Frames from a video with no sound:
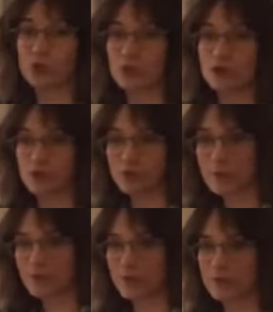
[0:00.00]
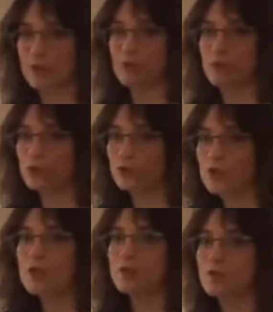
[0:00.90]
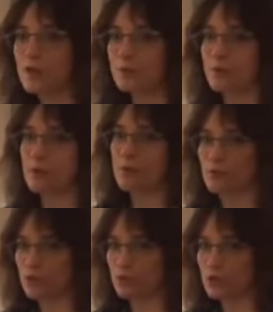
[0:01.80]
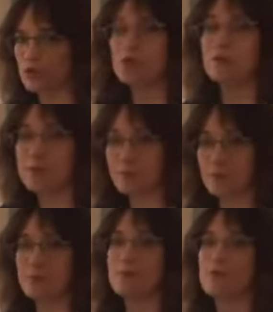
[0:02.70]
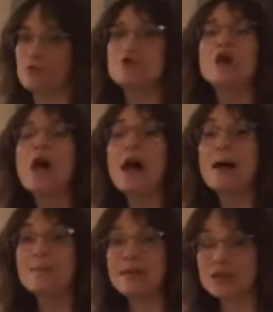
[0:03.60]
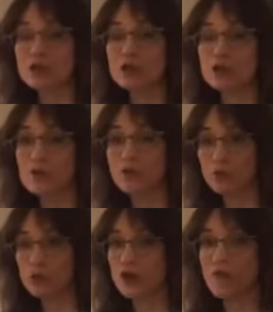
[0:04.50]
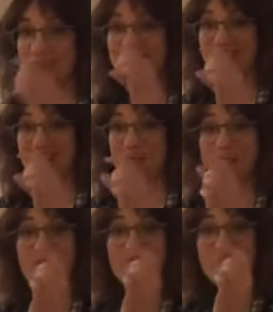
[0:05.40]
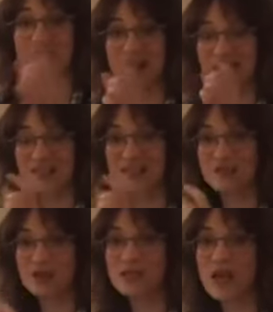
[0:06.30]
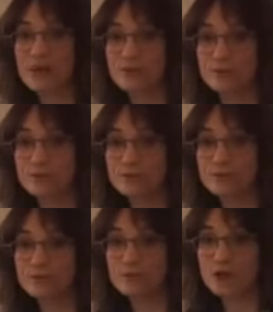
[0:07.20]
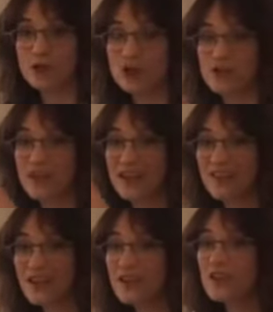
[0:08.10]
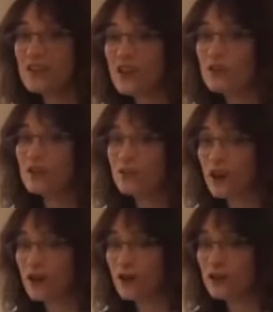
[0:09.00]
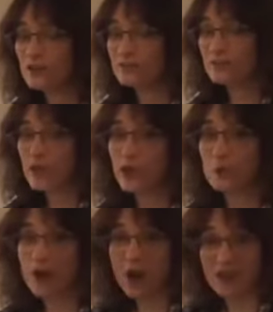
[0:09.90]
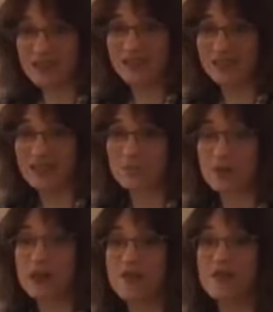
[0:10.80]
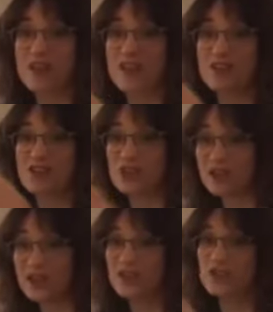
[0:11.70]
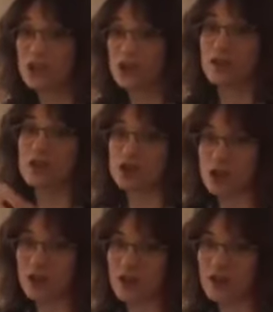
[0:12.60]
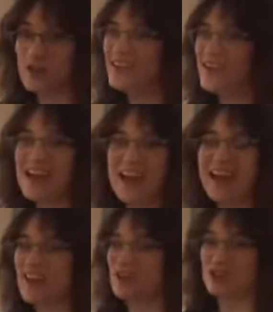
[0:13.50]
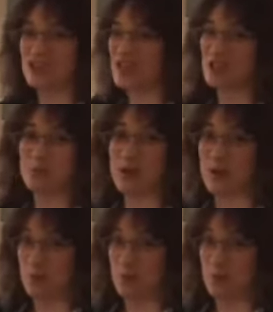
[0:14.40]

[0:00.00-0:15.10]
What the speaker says: so flip the paper, fold, flip the paper, fold, flip the paper, fold, and make sure that the folds are the same thickness every time. So if they get thinner and thinner and thinner, it'll be hard to get a staple in. If they get chunkier and chunkier and chunkier, it'll just end up being a